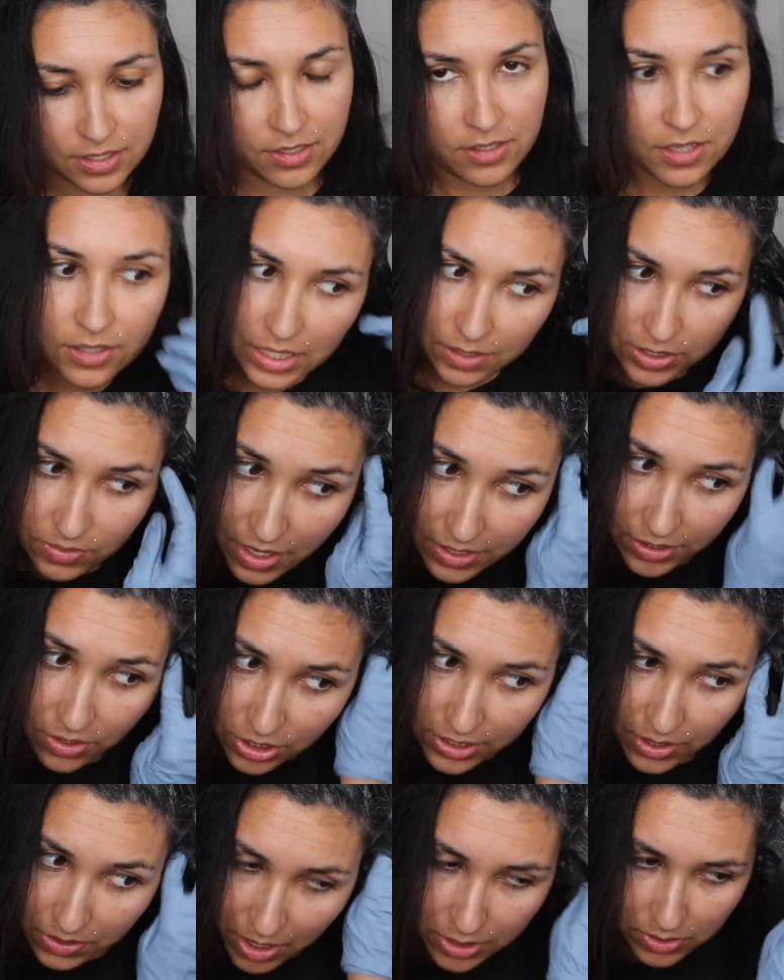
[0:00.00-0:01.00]
and then you're going to
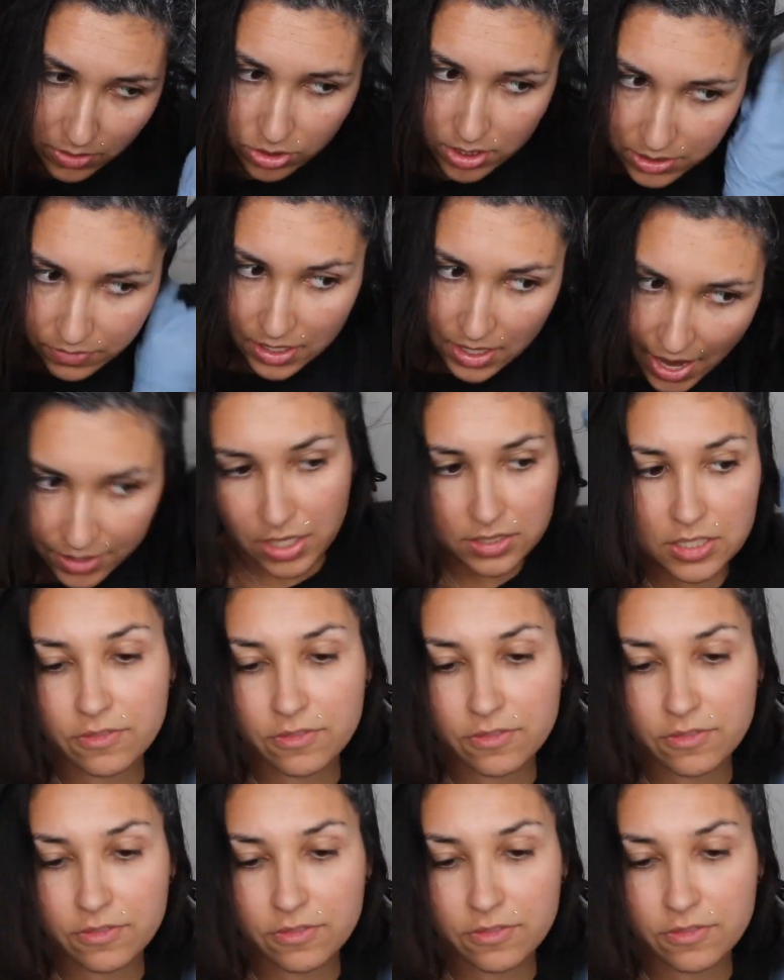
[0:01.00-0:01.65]
wash it out with a